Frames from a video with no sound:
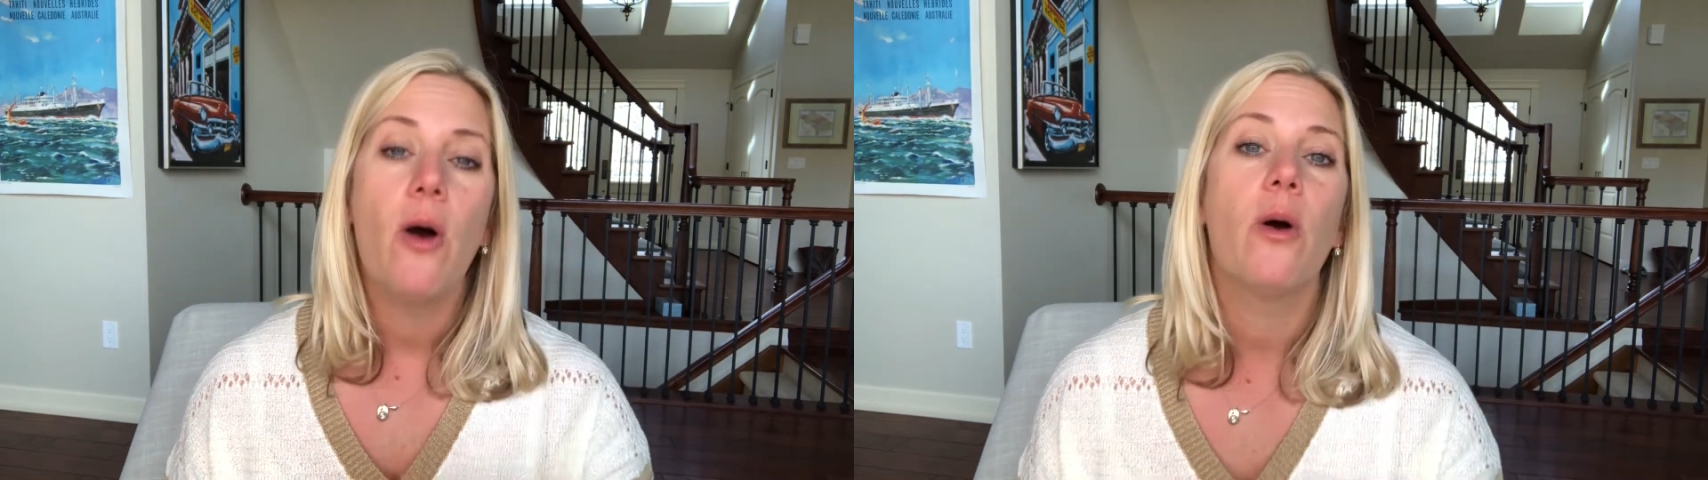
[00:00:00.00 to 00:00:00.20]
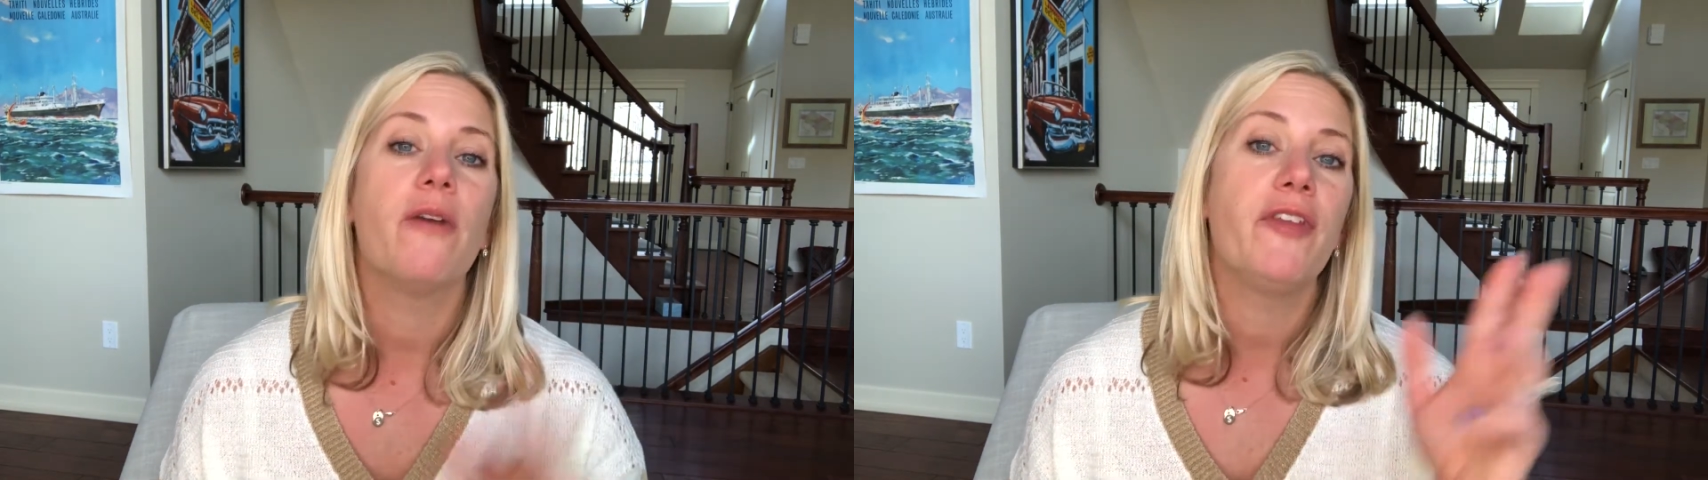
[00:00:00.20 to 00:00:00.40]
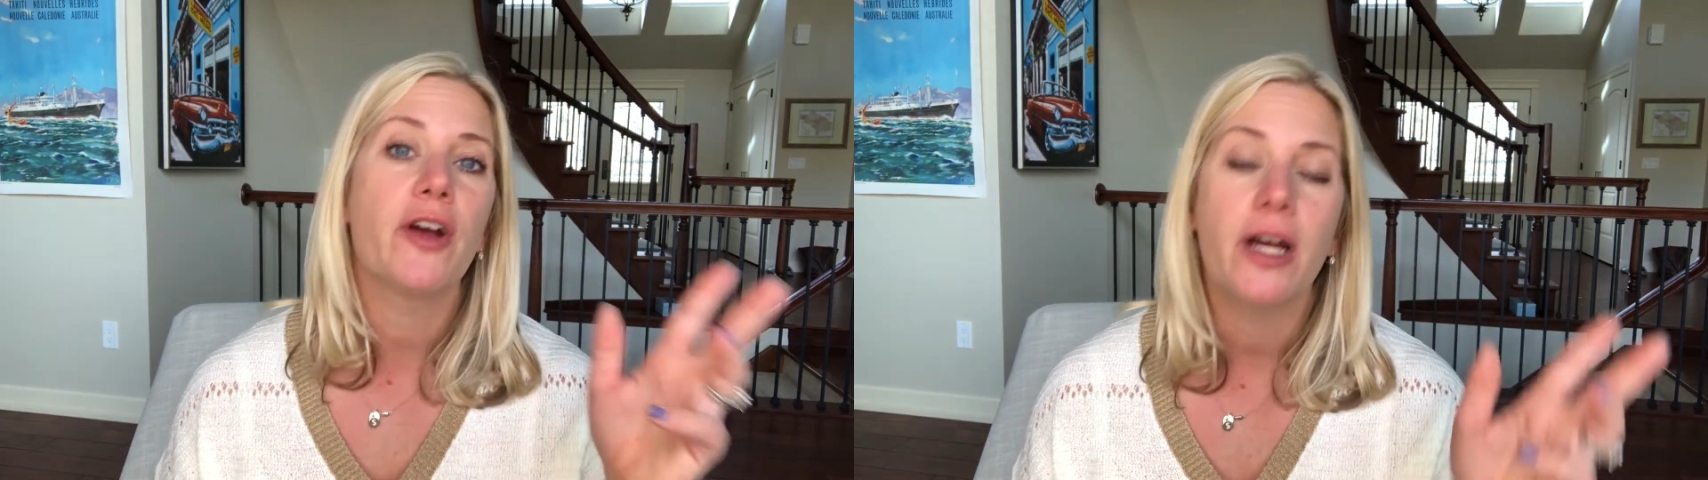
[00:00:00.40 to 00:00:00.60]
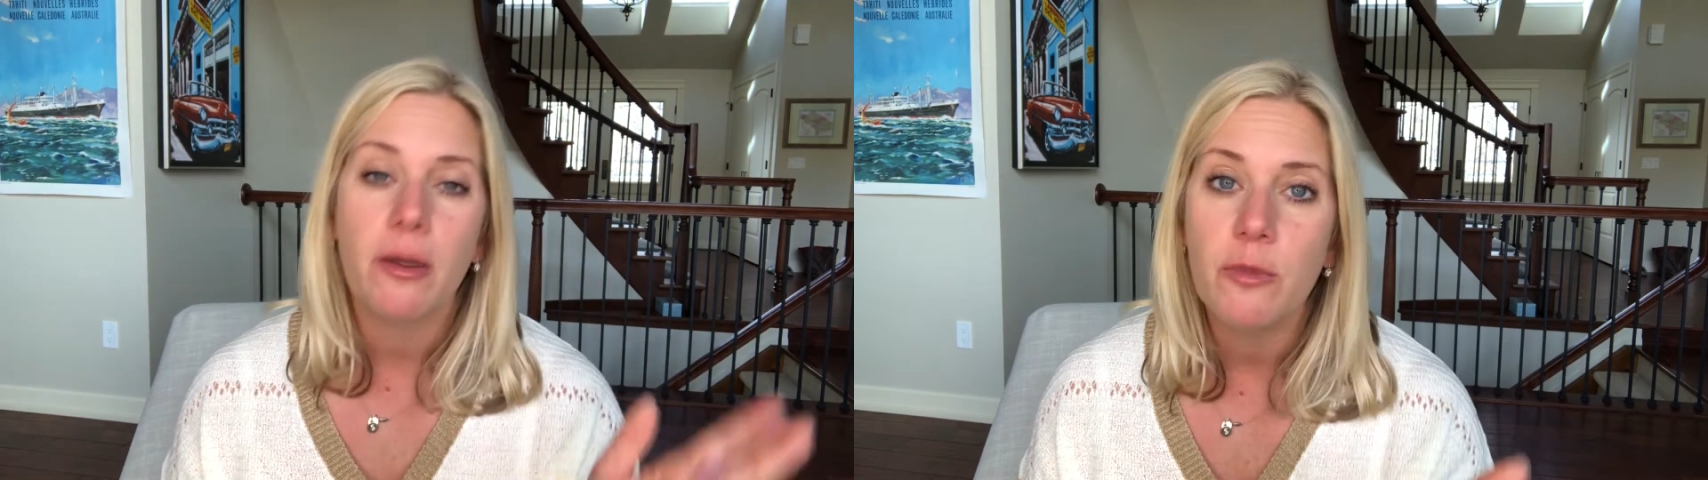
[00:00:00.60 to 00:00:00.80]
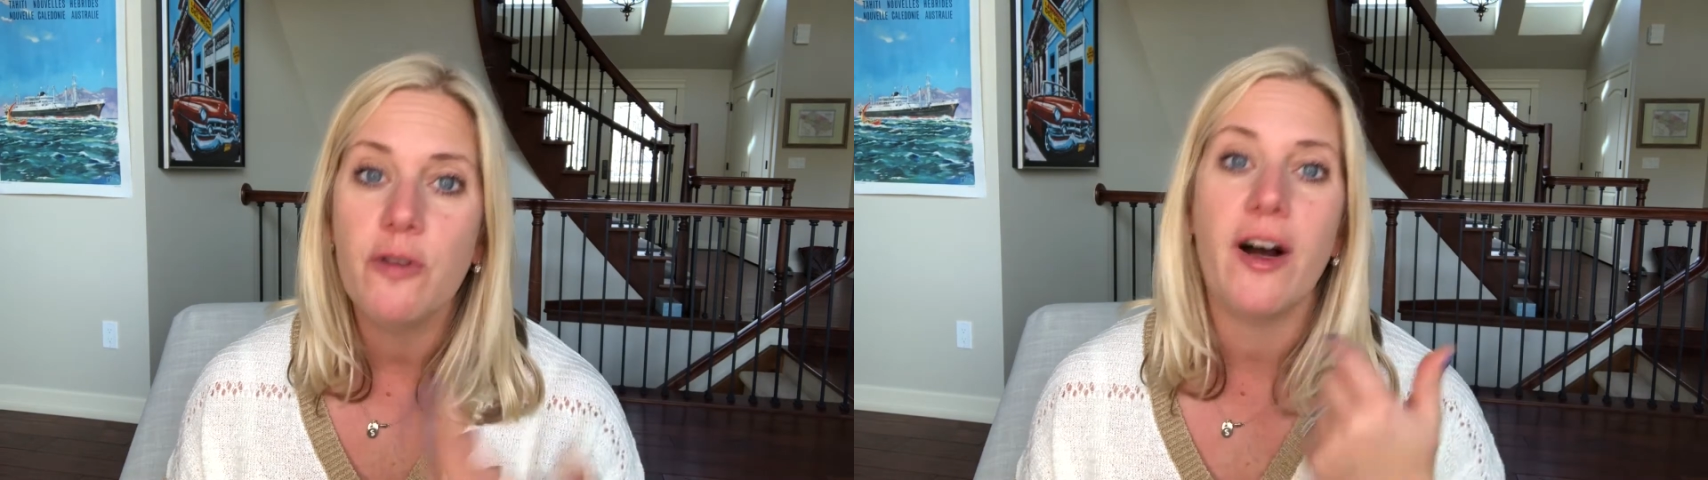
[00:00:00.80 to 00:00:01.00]
or if they're going
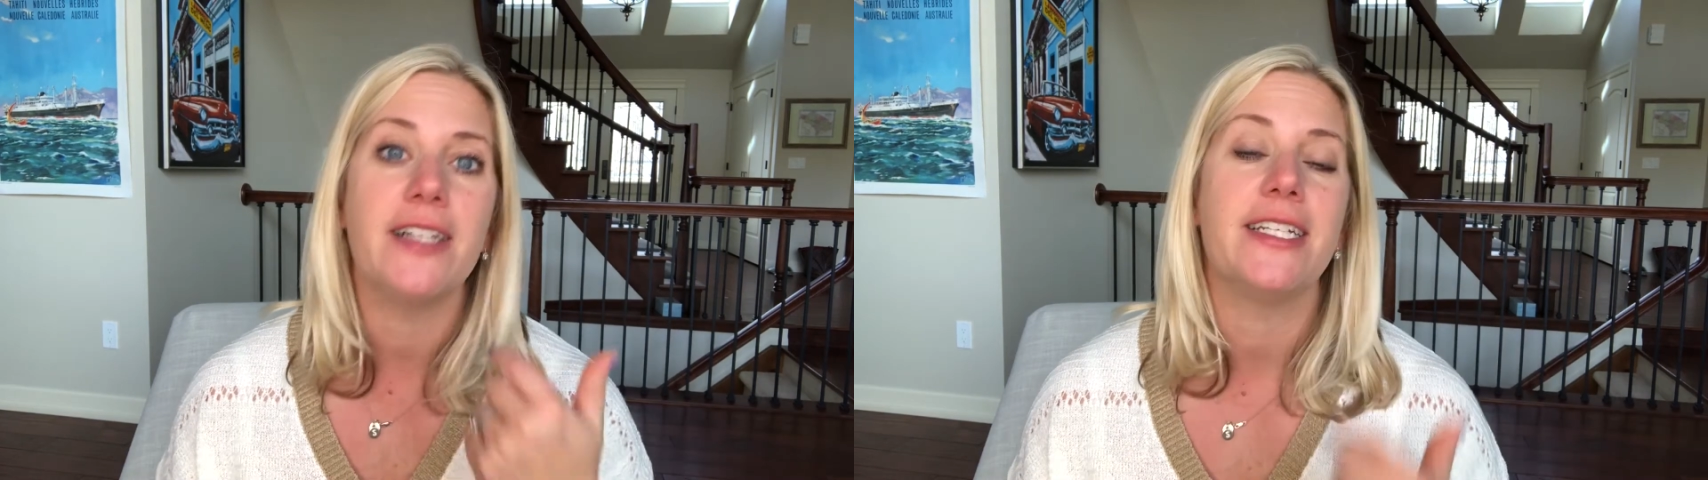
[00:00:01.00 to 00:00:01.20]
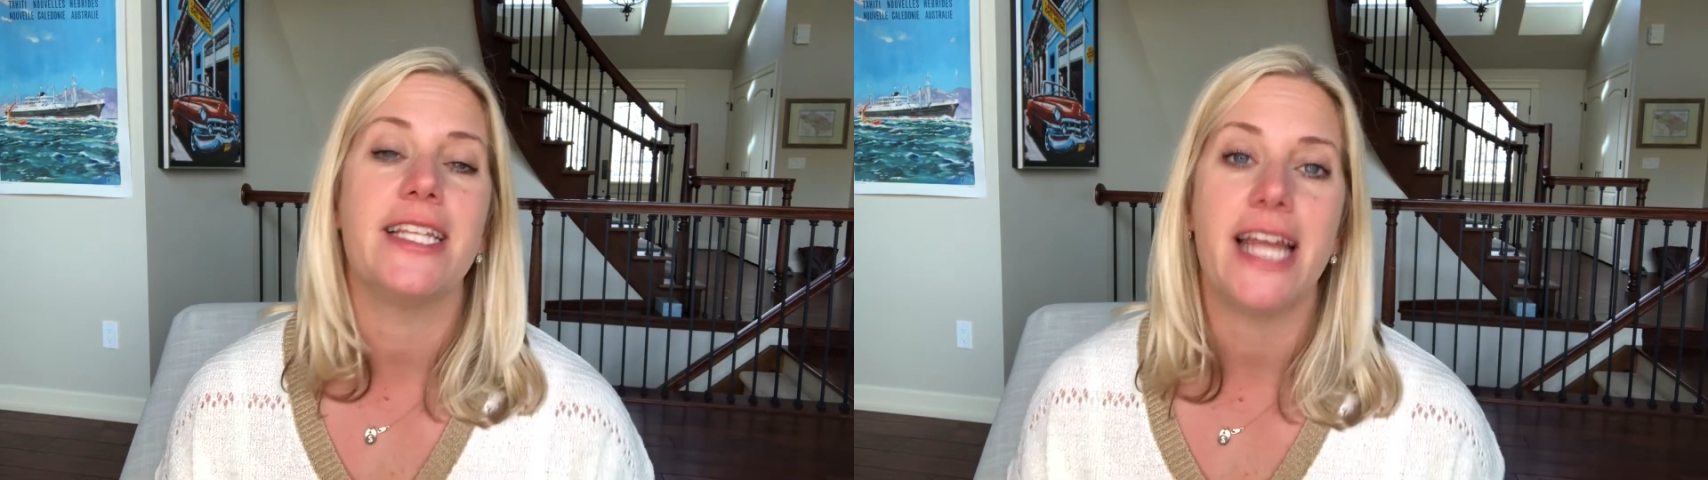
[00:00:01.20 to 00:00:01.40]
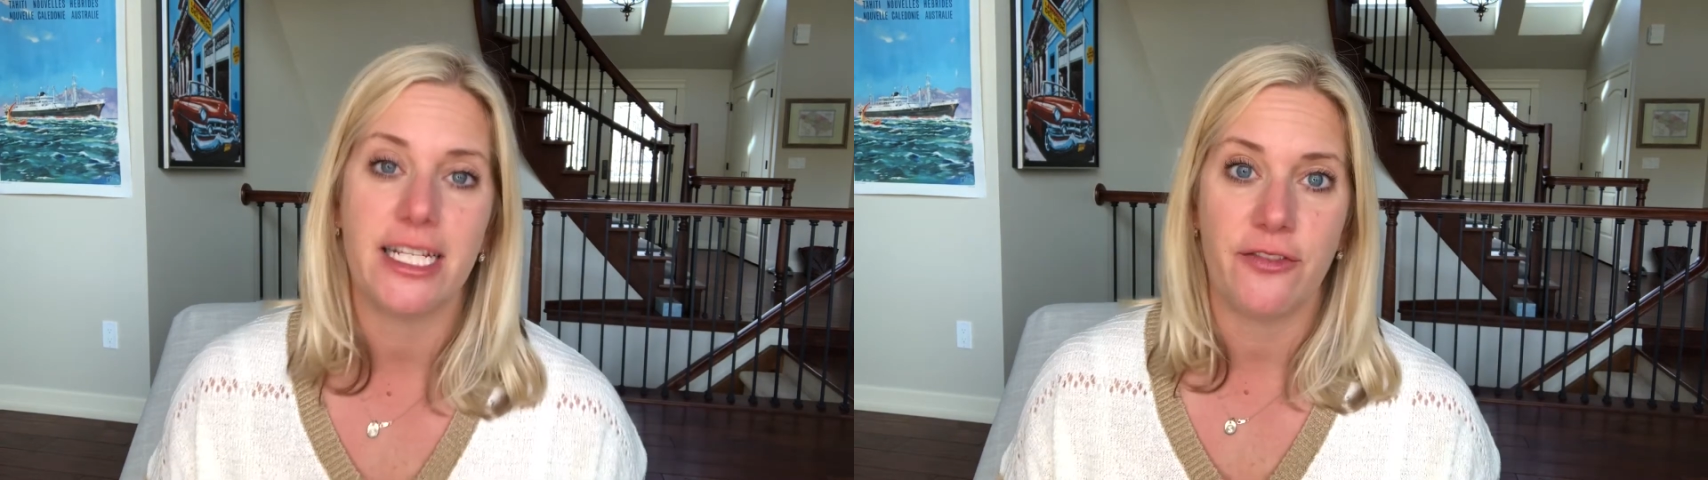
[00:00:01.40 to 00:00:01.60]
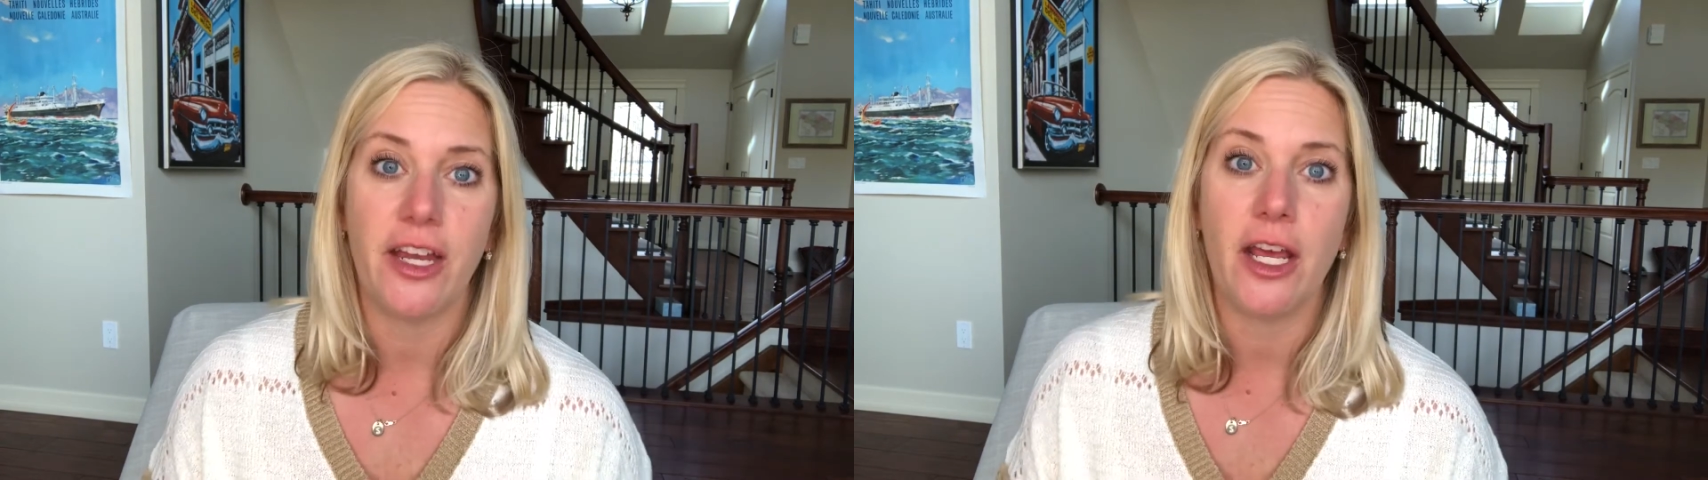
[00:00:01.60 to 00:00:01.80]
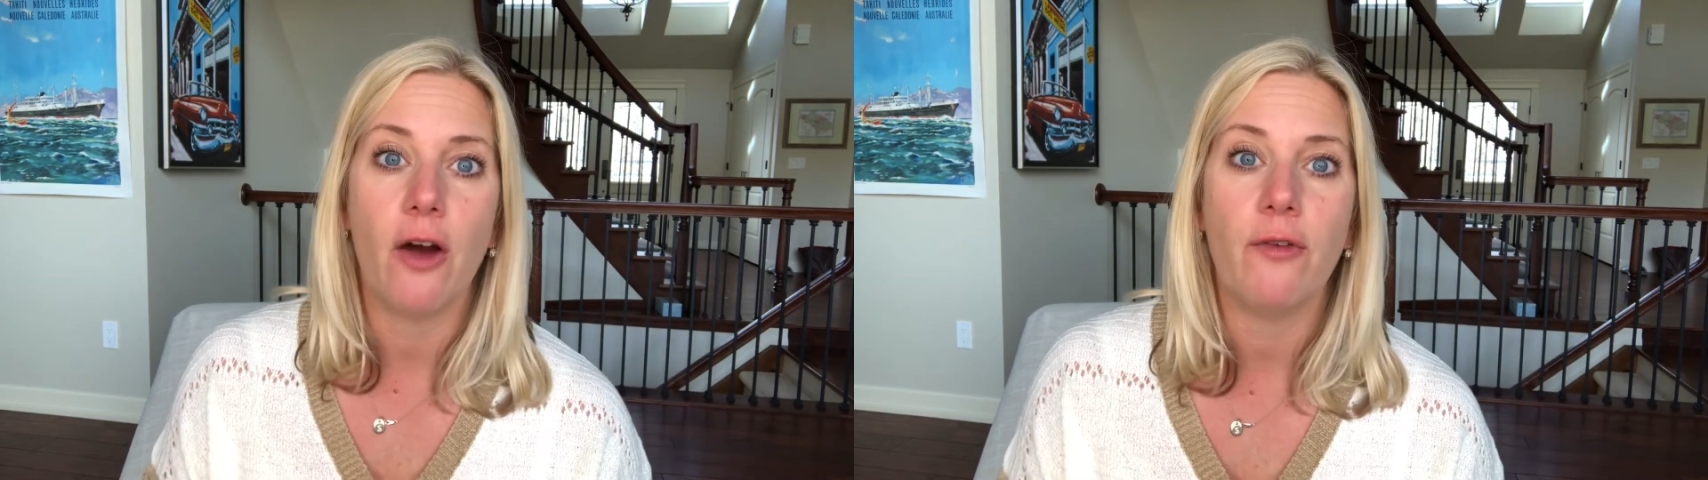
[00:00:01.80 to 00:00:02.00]
to move on to the next
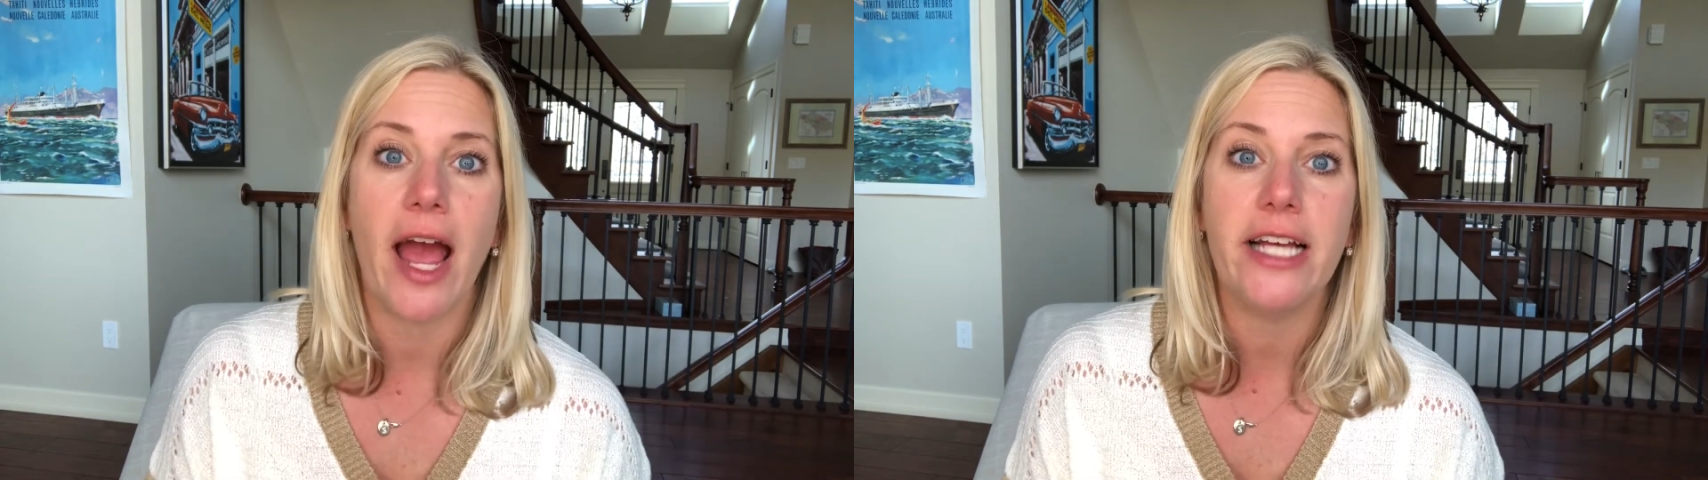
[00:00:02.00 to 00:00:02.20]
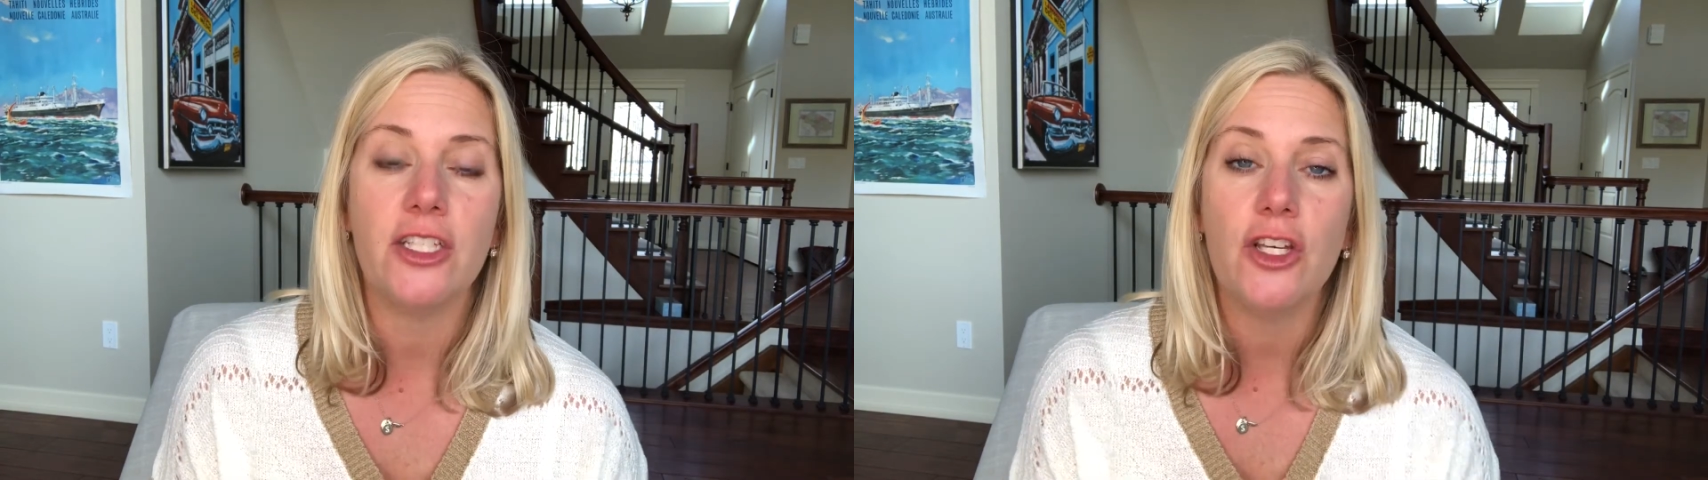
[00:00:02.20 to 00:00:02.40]
video, right?